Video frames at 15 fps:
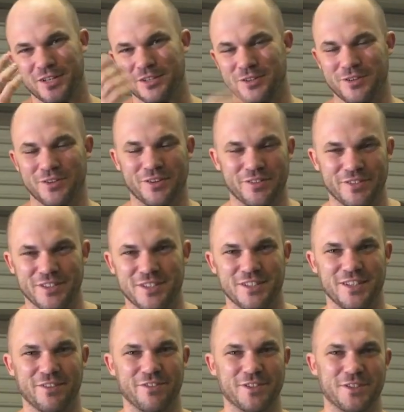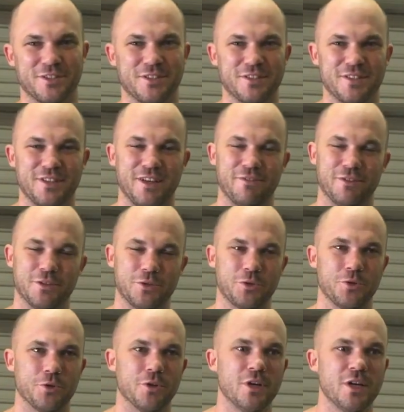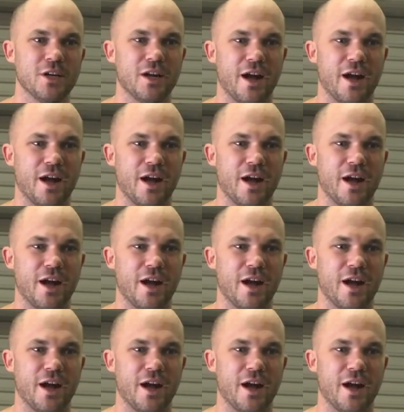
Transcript: I don't know if it's true,